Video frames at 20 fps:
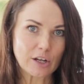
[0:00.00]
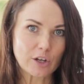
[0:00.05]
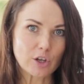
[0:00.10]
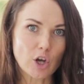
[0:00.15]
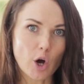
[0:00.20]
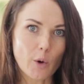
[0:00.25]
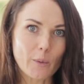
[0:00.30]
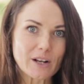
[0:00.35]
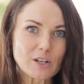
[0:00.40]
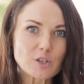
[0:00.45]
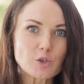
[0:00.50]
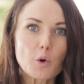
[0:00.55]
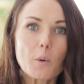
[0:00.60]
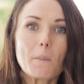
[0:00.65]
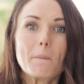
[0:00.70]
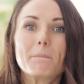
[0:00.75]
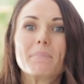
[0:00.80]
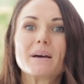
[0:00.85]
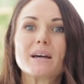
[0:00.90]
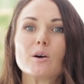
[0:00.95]
going to
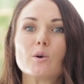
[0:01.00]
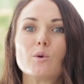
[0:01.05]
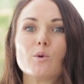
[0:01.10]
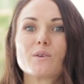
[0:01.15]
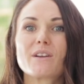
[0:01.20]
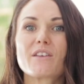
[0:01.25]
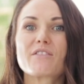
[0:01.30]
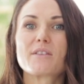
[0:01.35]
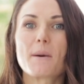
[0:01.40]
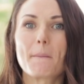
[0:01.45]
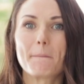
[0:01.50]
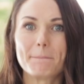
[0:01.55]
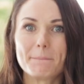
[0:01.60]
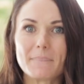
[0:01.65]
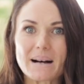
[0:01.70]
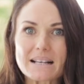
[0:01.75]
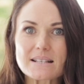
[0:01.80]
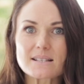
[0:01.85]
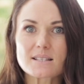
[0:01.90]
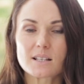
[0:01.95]
build the
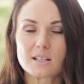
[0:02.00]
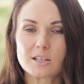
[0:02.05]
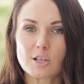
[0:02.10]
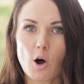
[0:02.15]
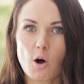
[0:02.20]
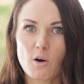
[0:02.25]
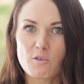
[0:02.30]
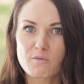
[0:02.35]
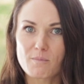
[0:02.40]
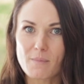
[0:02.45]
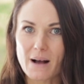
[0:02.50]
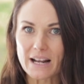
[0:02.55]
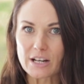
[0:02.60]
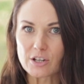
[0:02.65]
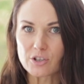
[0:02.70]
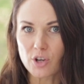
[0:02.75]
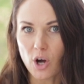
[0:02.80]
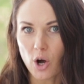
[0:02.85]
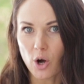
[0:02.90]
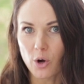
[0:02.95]
muscle of my
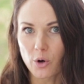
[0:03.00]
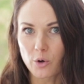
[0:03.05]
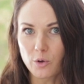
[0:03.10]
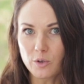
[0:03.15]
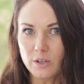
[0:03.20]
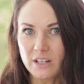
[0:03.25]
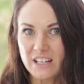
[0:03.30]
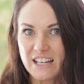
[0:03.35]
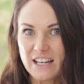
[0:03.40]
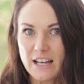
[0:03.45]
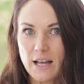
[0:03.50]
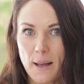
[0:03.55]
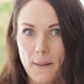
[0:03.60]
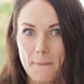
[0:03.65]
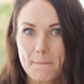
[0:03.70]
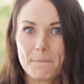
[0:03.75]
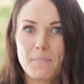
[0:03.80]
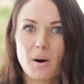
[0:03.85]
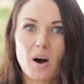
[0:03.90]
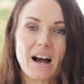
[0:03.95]
no
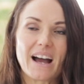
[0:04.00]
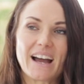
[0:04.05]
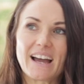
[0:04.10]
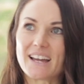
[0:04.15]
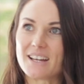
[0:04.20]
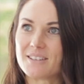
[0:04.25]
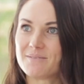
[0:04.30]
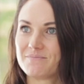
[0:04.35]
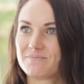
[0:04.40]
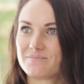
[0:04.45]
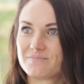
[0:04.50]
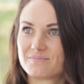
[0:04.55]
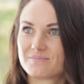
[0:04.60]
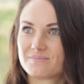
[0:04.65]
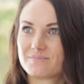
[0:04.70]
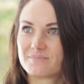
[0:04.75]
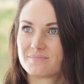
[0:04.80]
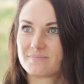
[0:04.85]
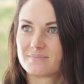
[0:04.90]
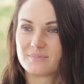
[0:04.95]
by,
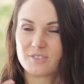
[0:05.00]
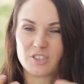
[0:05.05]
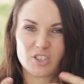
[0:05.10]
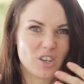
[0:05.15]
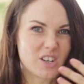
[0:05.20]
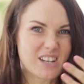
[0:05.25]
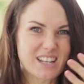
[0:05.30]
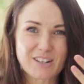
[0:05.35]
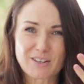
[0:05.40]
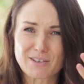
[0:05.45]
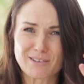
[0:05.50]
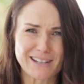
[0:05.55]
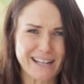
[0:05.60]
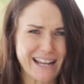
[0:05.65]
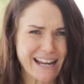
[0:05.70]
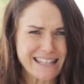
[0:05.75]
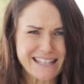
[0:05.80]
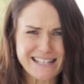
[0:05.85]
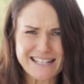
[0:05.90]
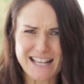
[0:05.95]
you can
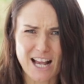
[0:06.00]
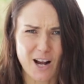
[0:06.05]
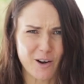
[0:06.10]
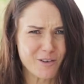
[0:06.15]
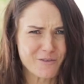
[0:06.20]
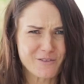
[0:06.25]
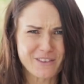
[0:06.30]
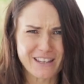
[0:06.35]
create this however